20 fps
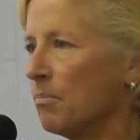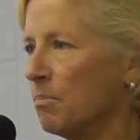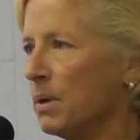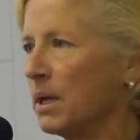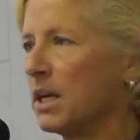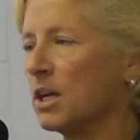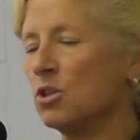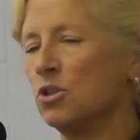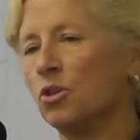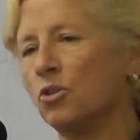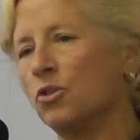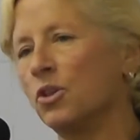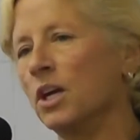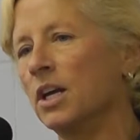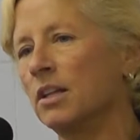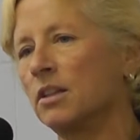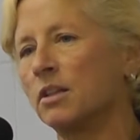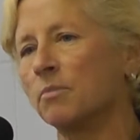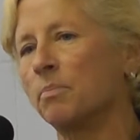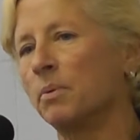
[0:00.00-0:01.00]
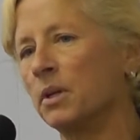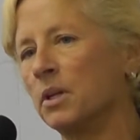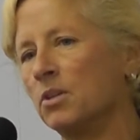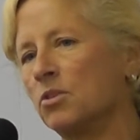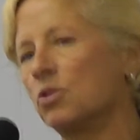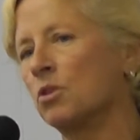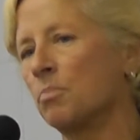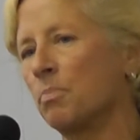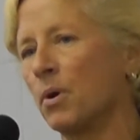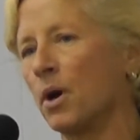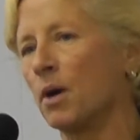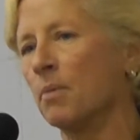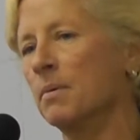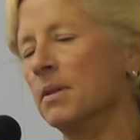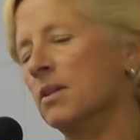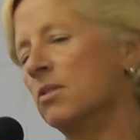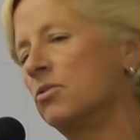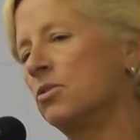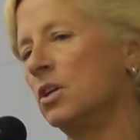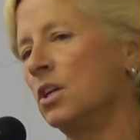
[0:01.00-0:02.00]
because you think the police
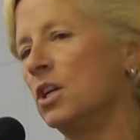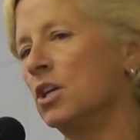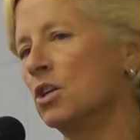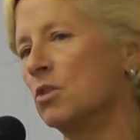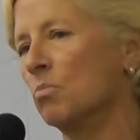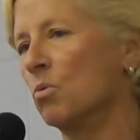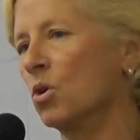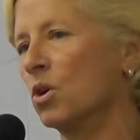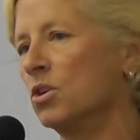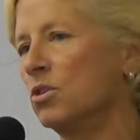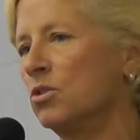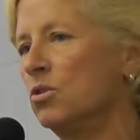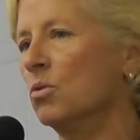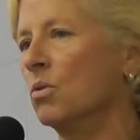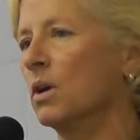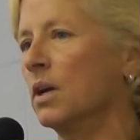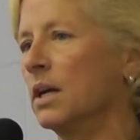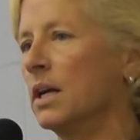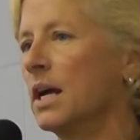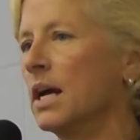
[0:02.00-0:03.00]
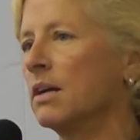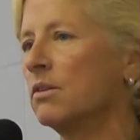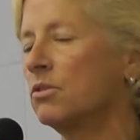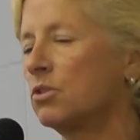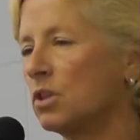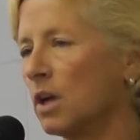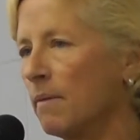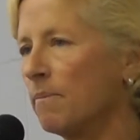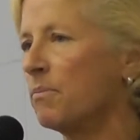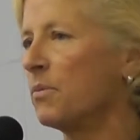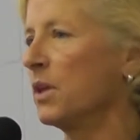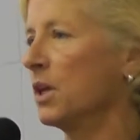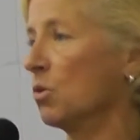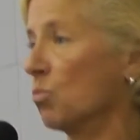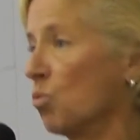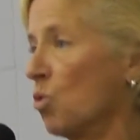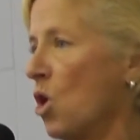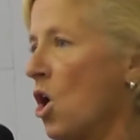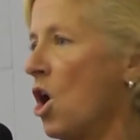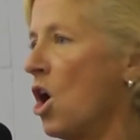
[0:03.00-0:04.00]
department, the city of Des Moines is doing
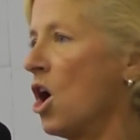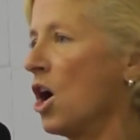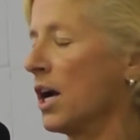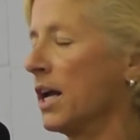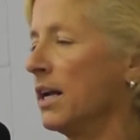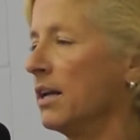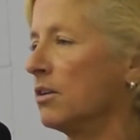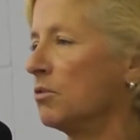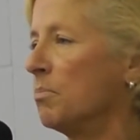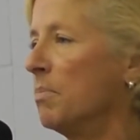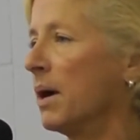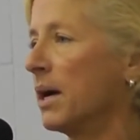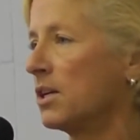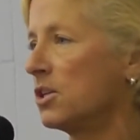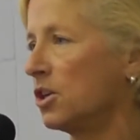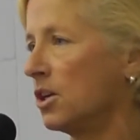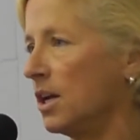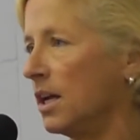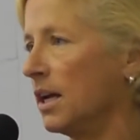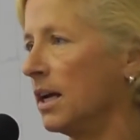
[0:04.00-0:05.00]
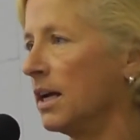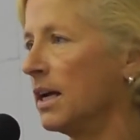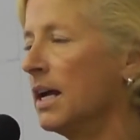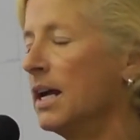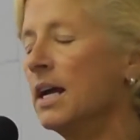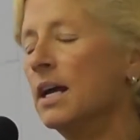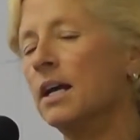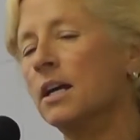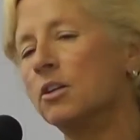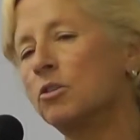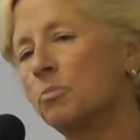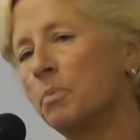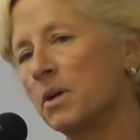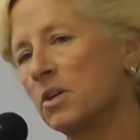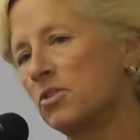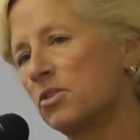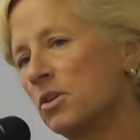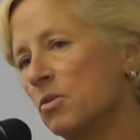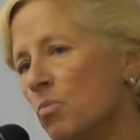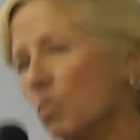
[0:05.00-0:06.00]
something wrong in its budgeting,
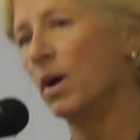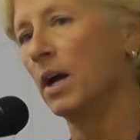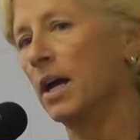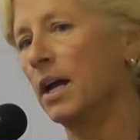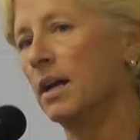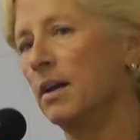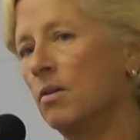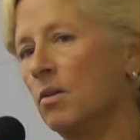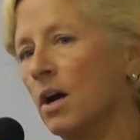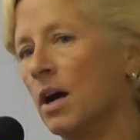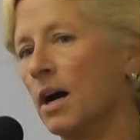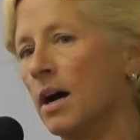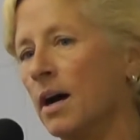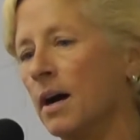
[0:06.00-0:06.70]
especially when